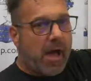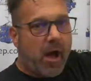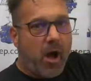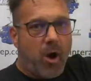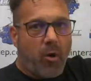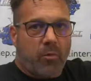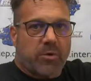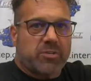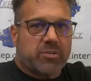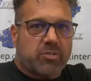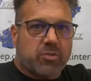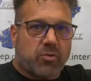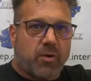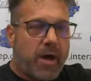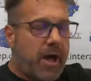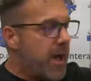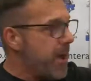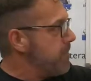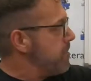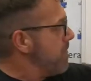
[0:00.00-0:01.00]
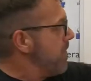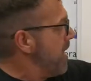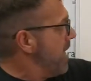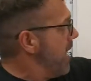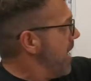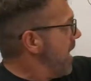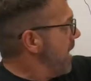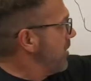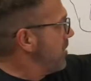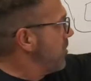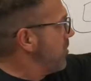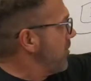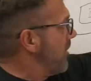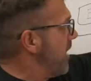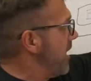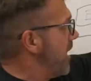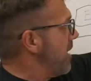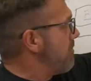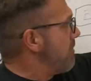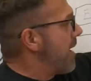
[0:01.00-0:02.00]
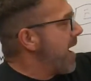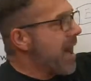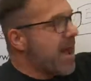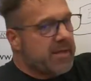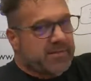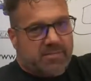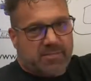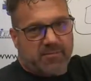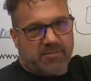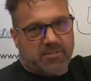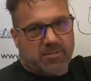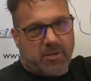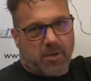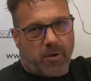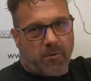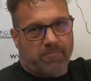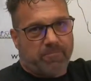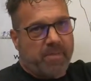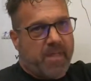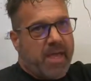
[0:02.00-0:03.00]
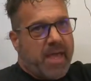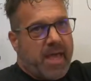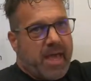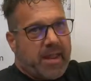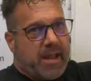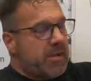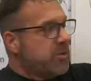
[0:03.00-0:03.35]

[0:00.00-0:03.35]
always try and create a passive zone, and I